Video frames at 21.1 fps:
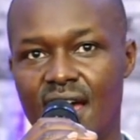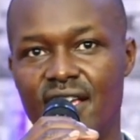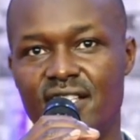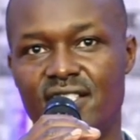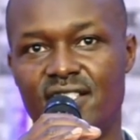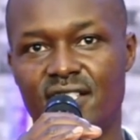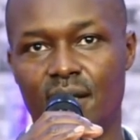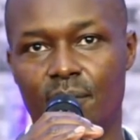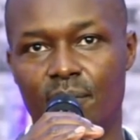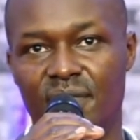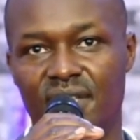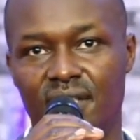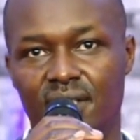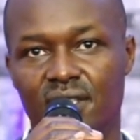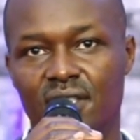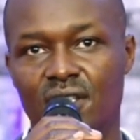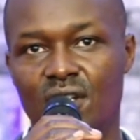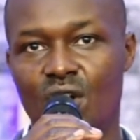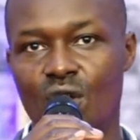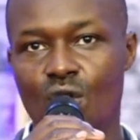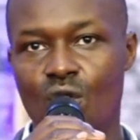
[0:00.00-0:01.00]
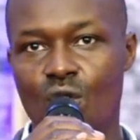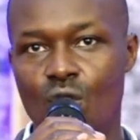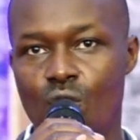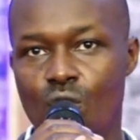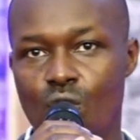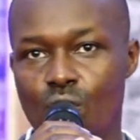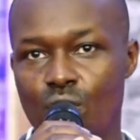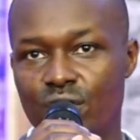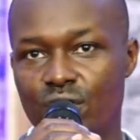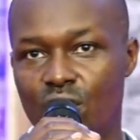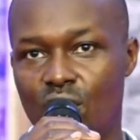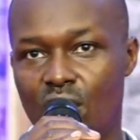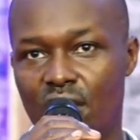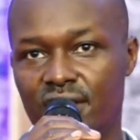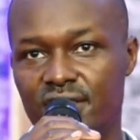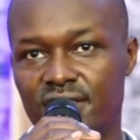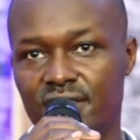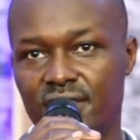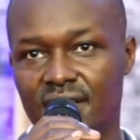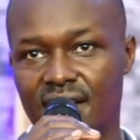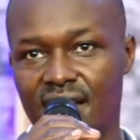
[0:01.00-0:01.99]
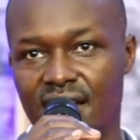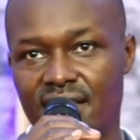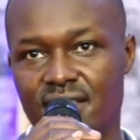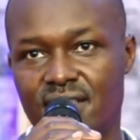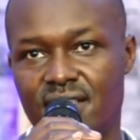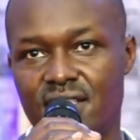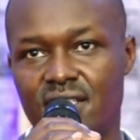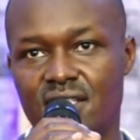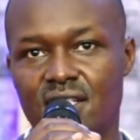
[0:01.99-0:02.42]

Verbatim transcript: is coming, who called Christ.